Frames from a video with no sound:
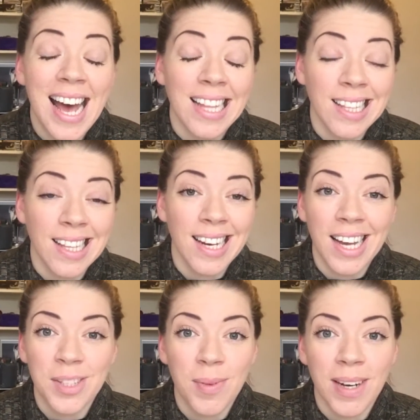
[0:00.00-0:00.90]
and then the
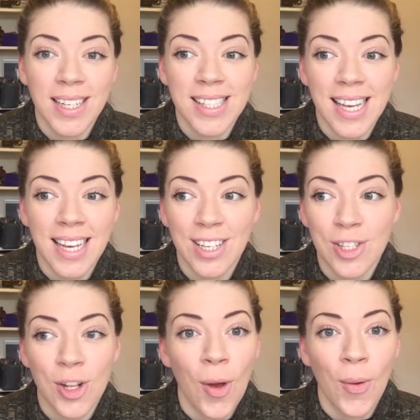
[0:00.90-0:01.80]
next minute it's like a
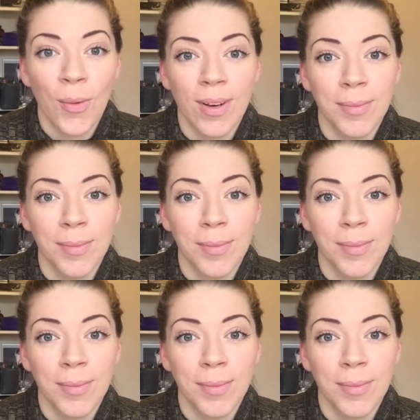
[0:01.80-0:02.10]
slow